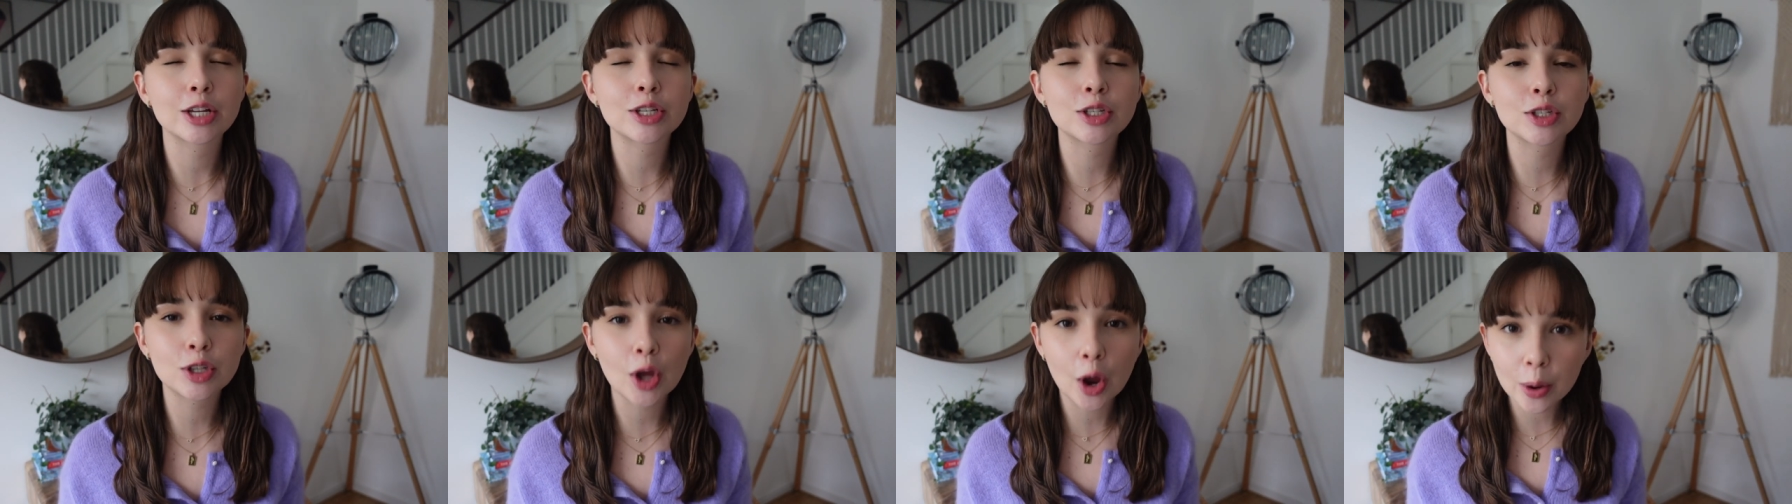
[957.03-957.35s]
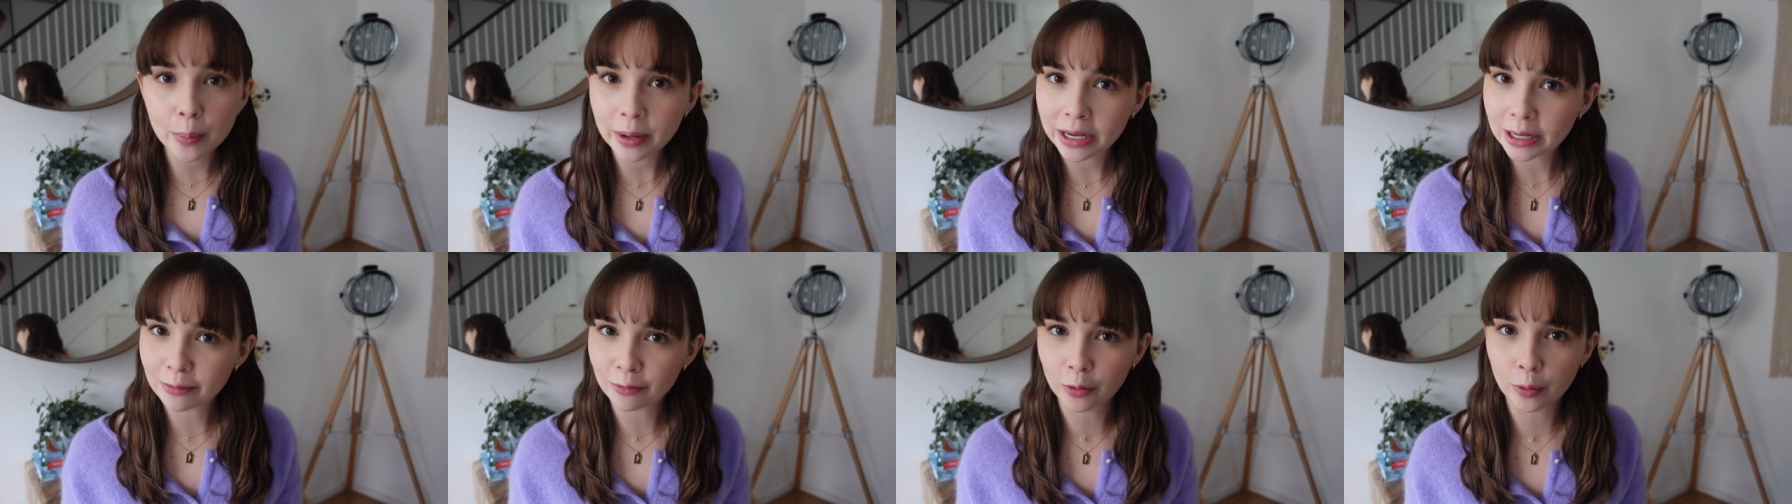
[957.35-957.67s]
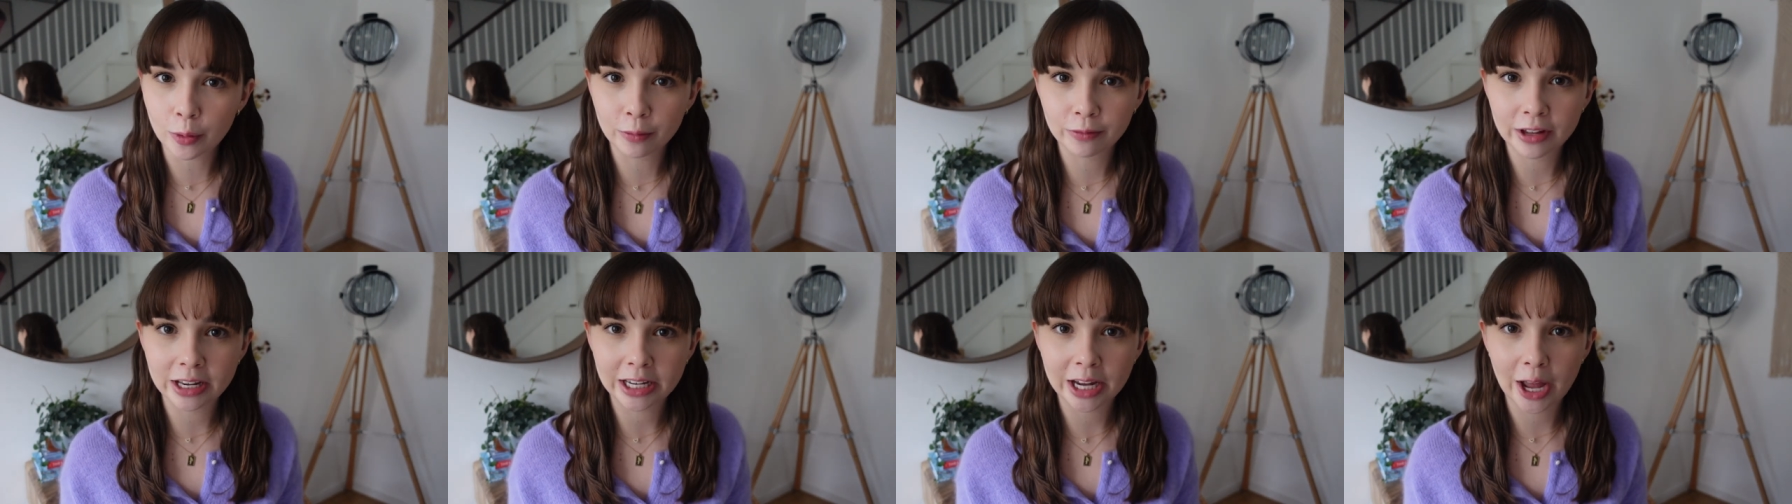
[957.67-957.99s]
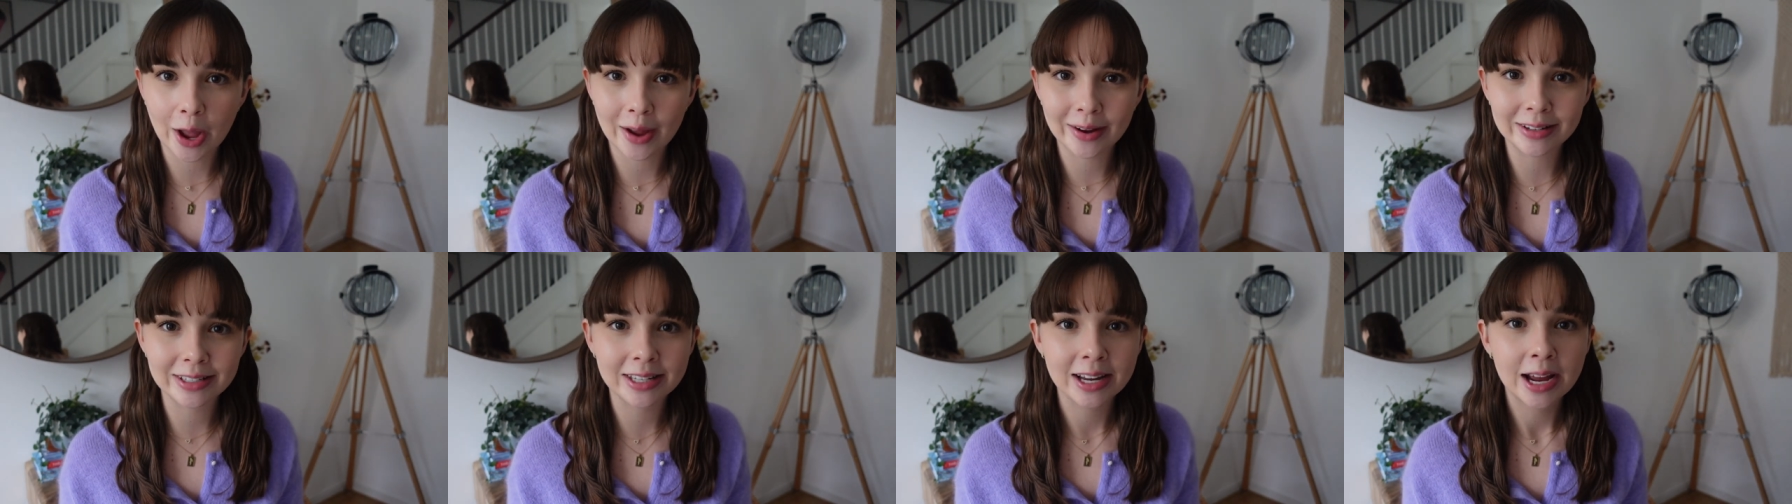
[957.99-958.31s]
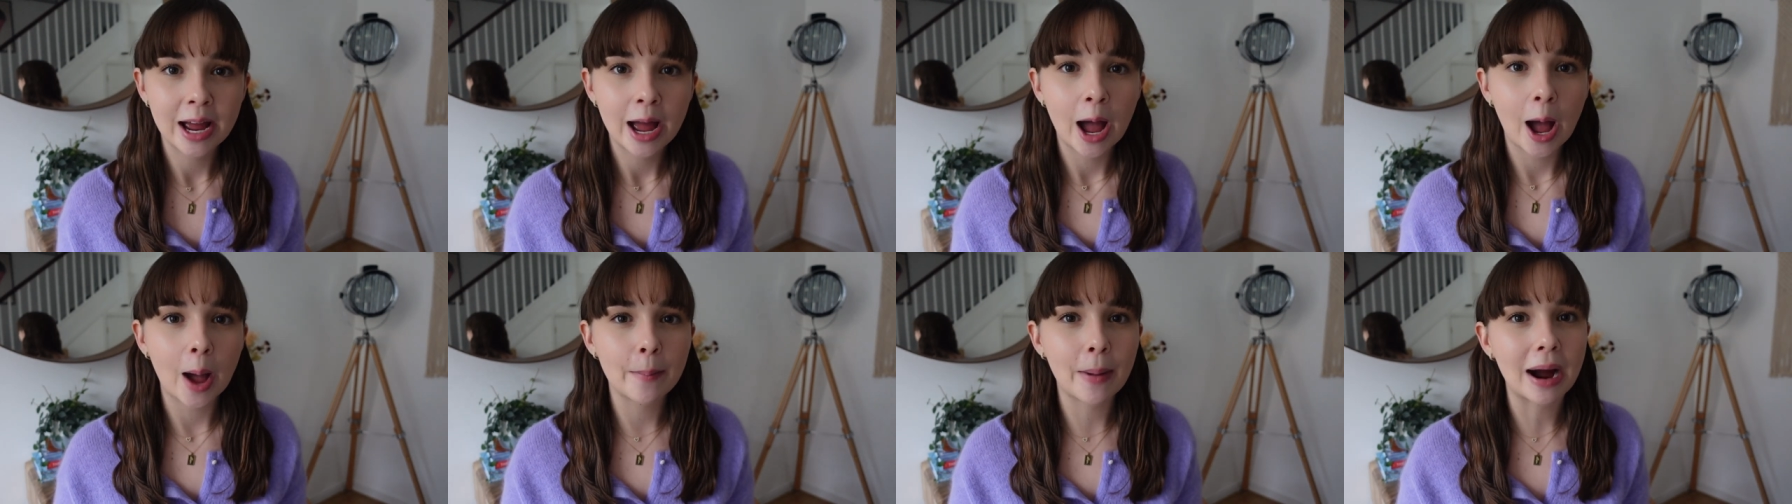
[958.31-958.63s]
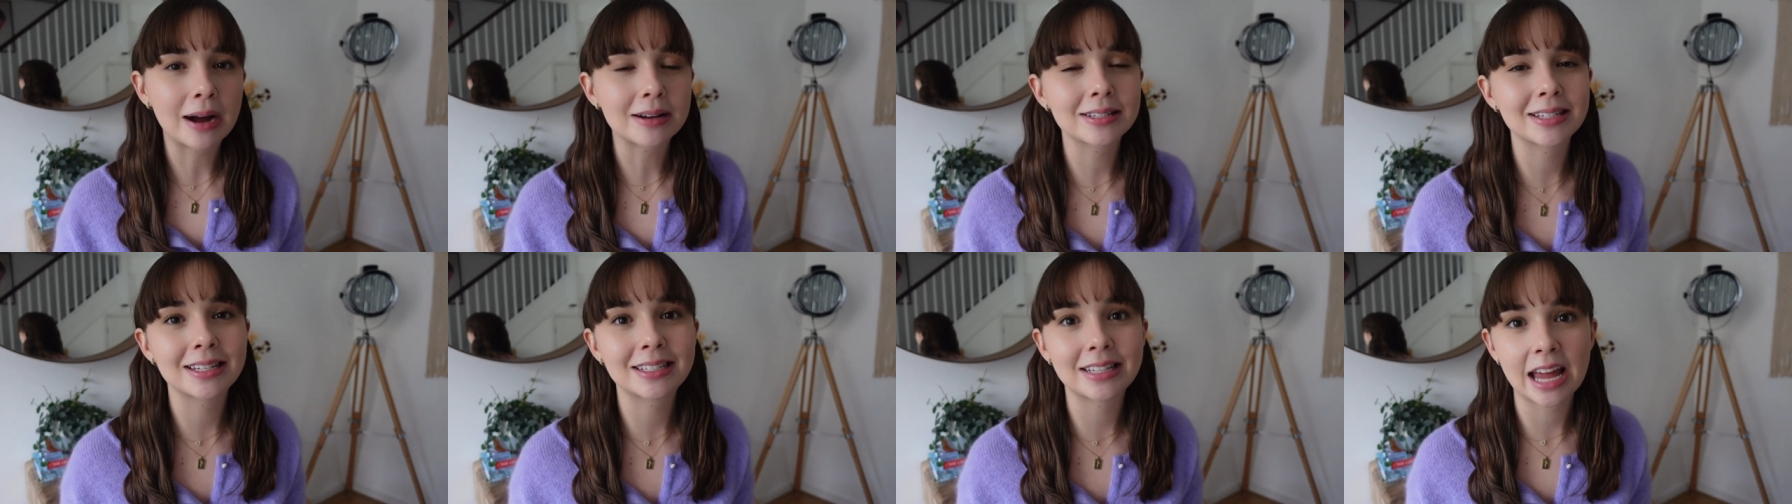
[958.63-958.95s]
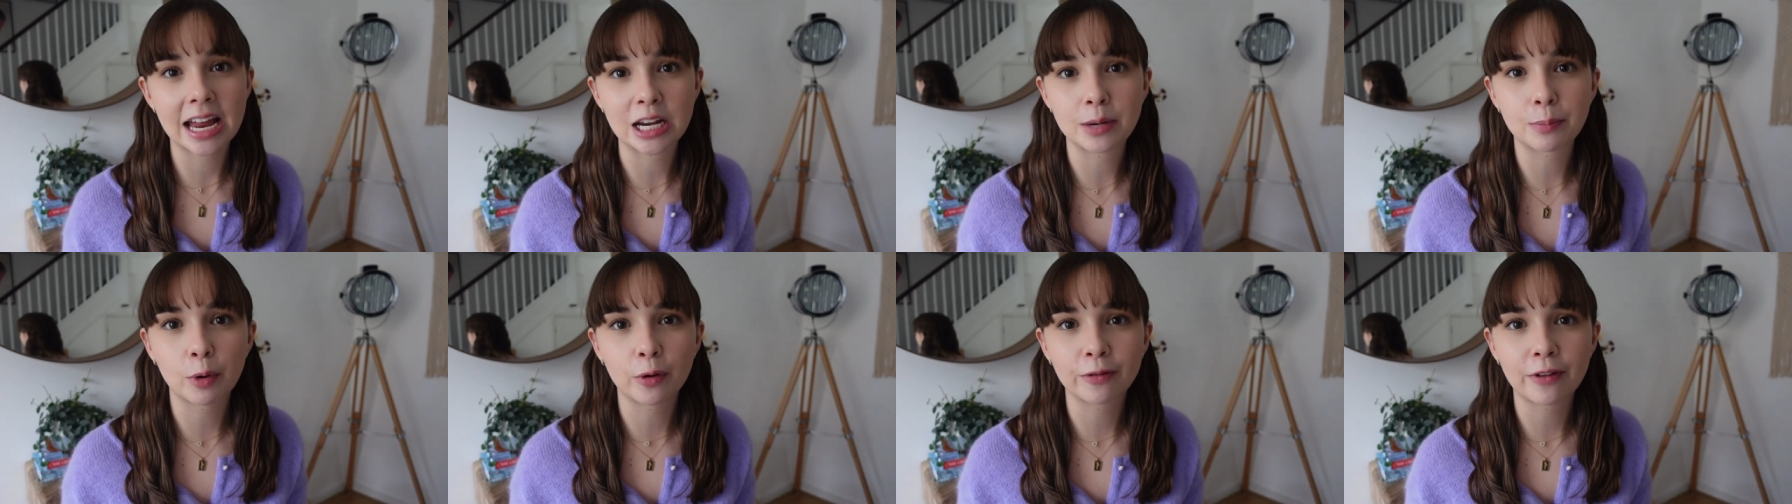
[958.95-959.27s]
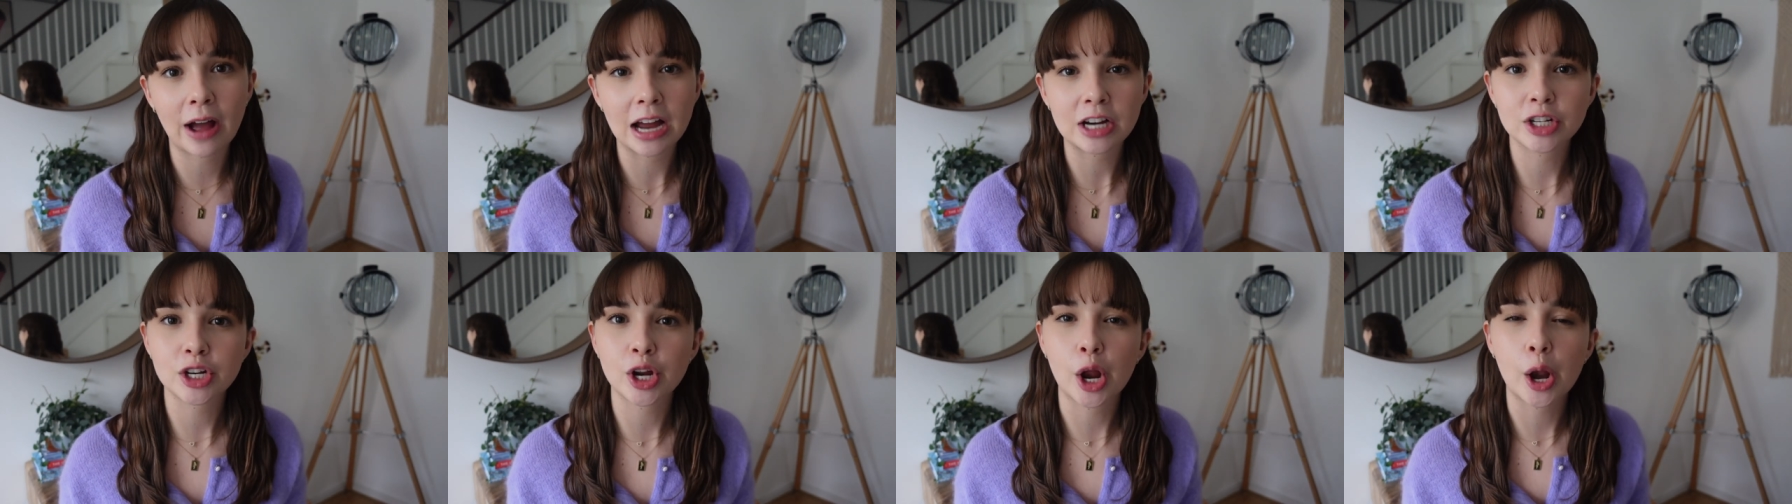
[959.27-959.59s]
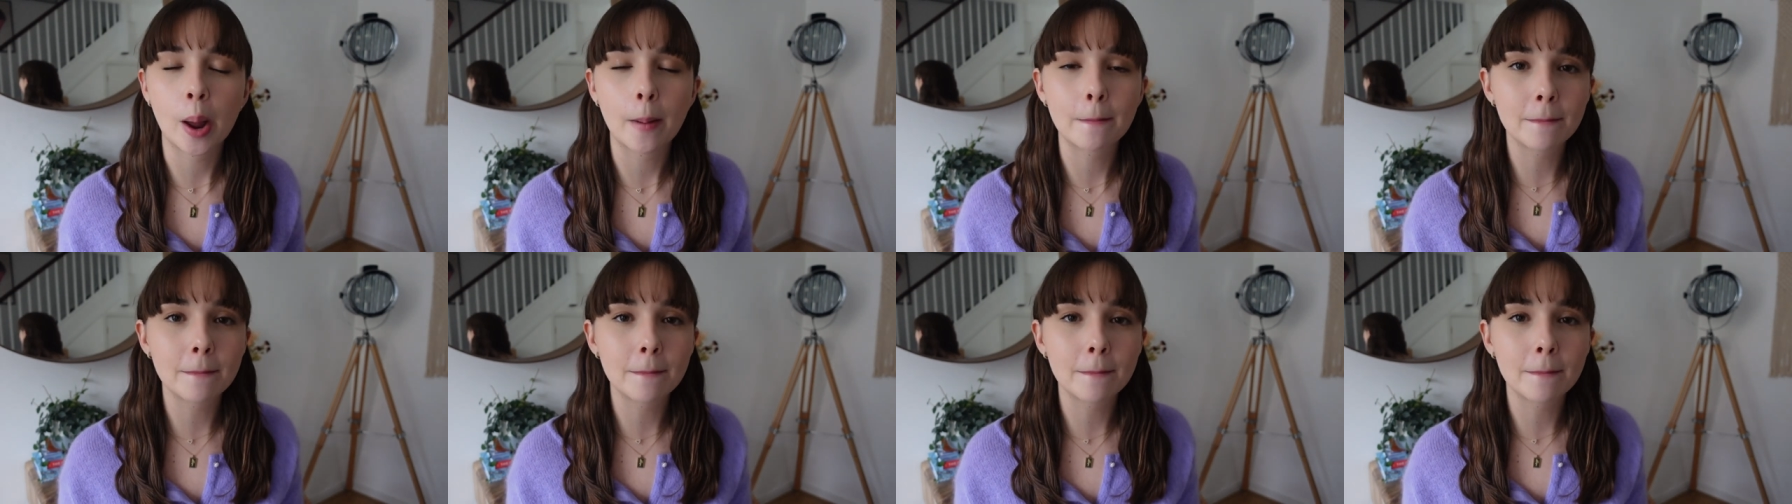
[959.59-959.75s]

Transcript: so many more videos about sustainable fashion,